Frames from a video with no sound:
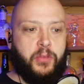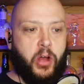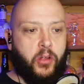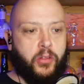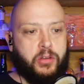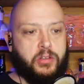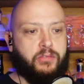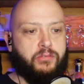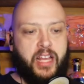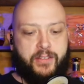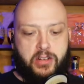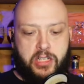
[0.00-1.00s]
all those
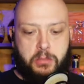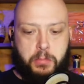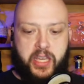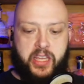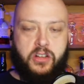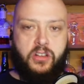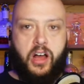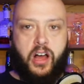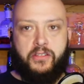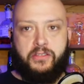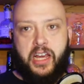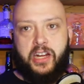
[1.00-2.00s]
flavors peel
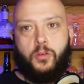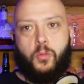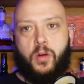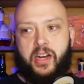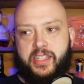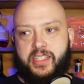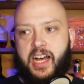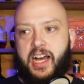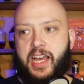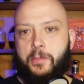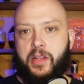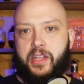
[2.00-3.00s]
off kind of one at a
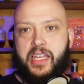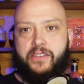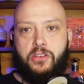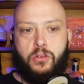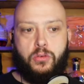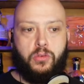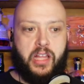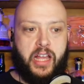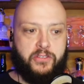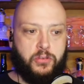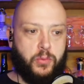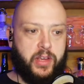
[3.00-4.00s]
time and leave you
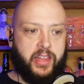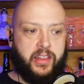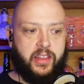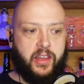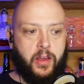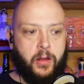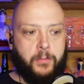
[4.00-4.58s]
left with